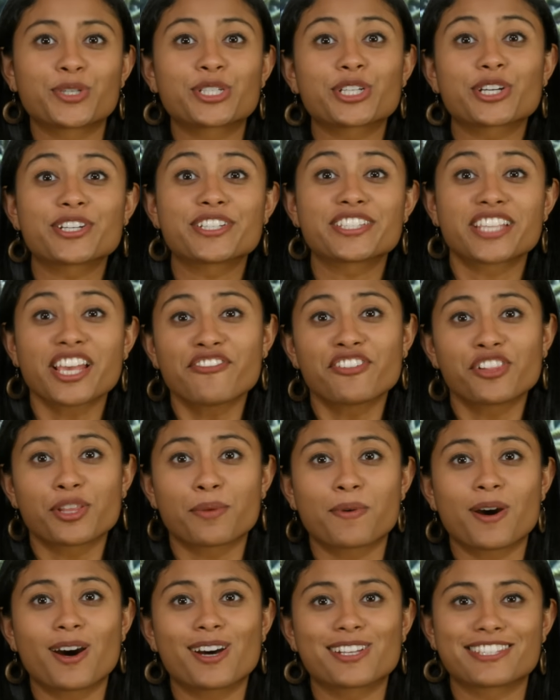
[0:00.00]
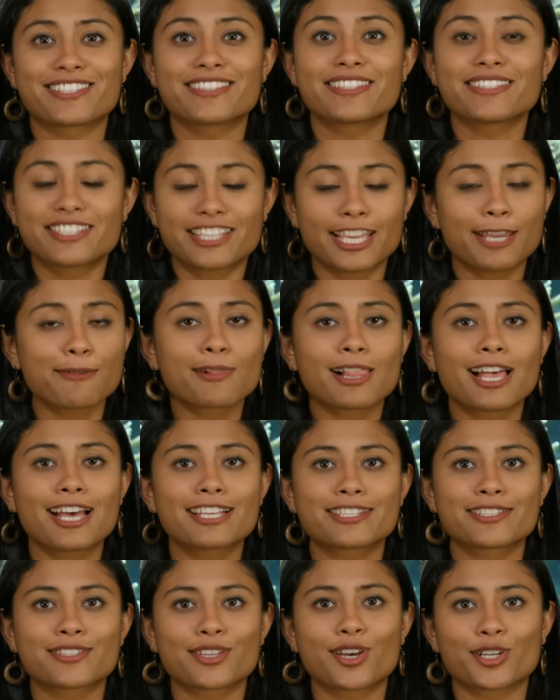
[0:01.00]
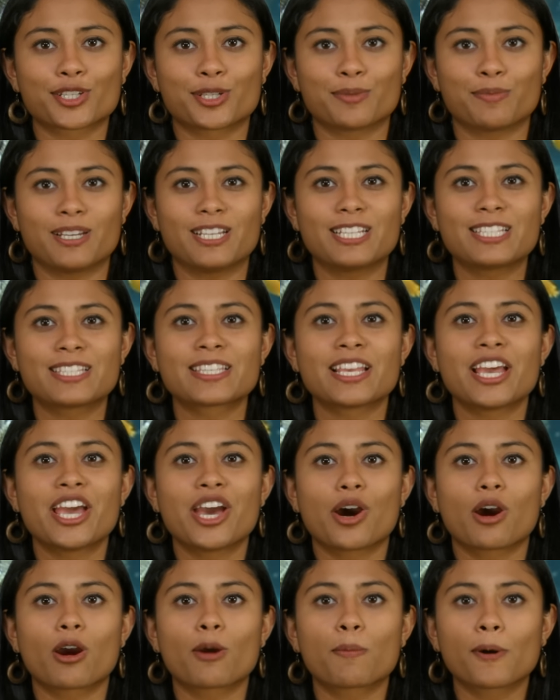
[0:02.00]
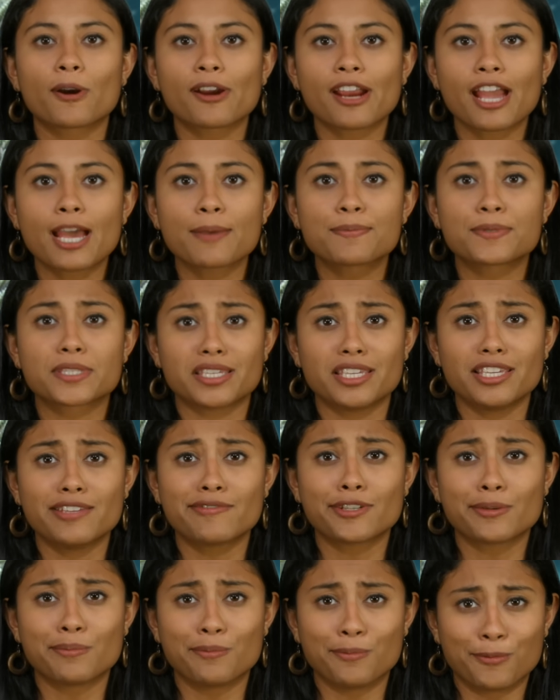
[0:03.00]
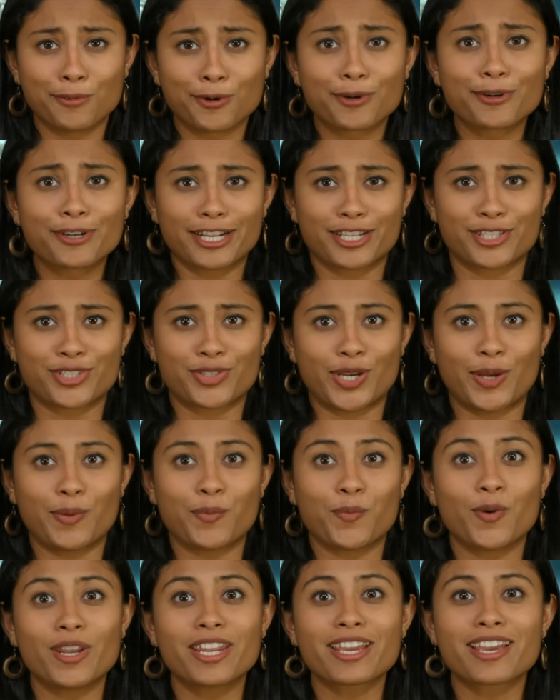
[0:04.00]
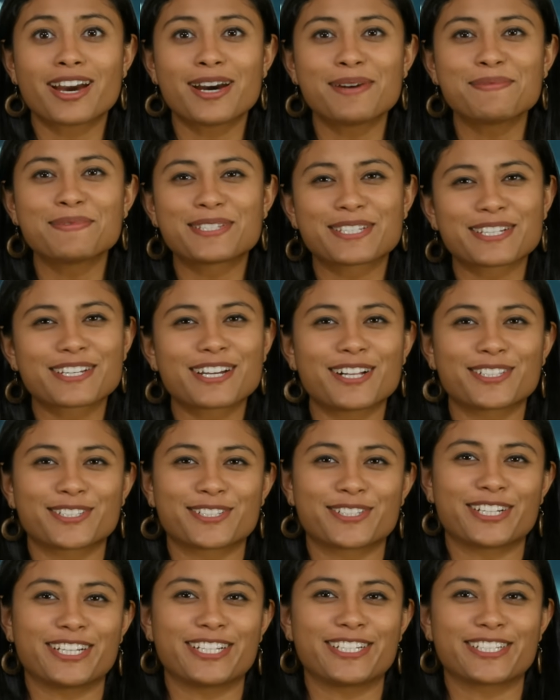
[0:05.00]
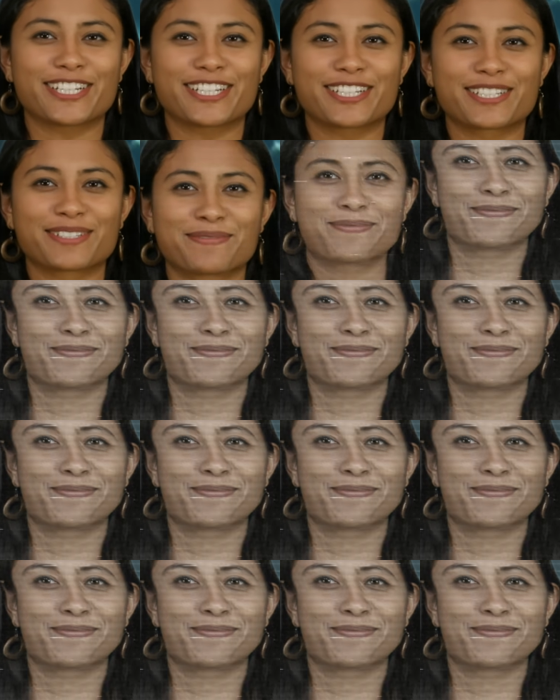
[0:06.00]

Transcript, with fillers: which are cephalopods in the same class as octopus, are perhaps even more extreme when it comes to color changing.